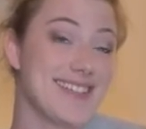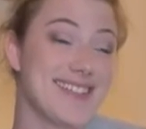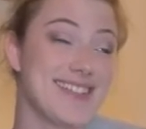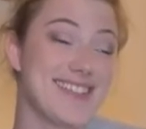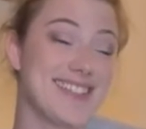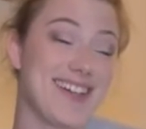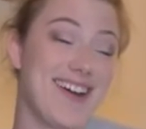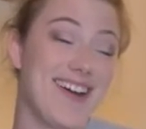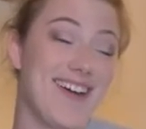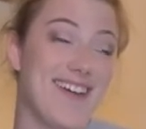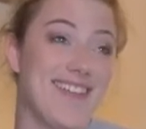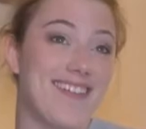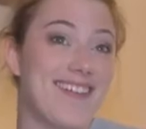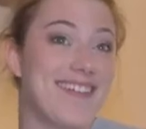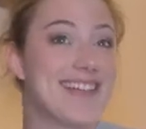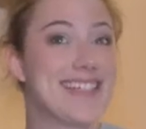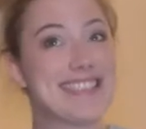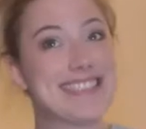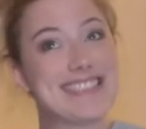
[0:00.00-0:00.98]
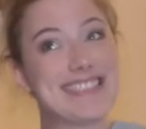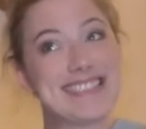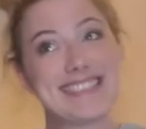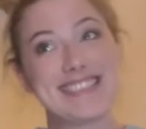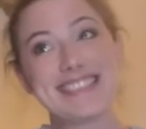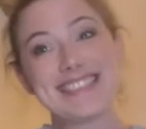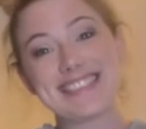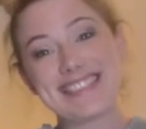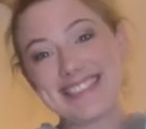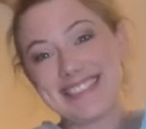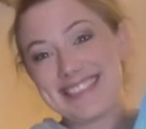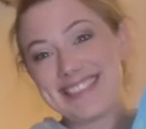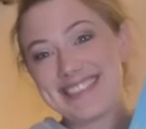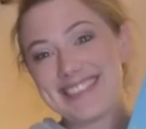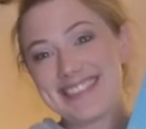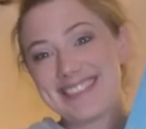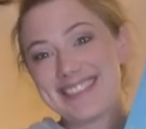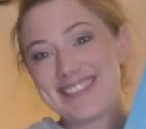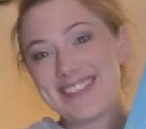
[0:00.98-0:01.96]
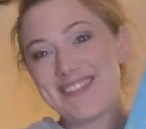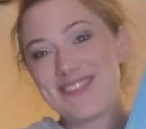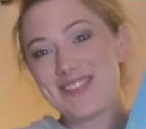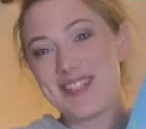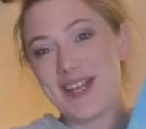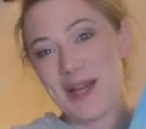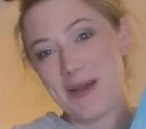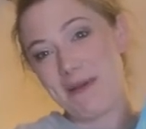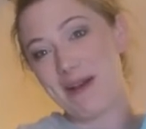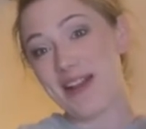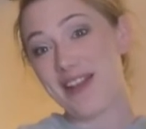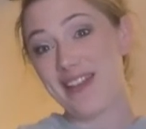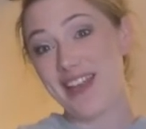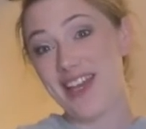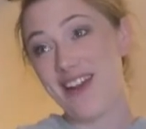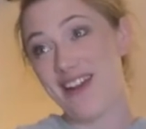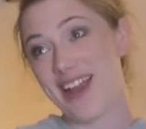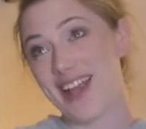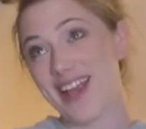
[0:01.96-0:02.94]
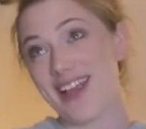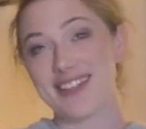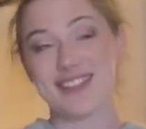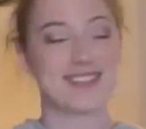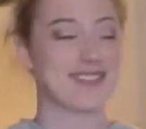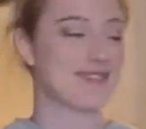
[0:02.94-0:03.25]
so we'll talk about it later, I guess.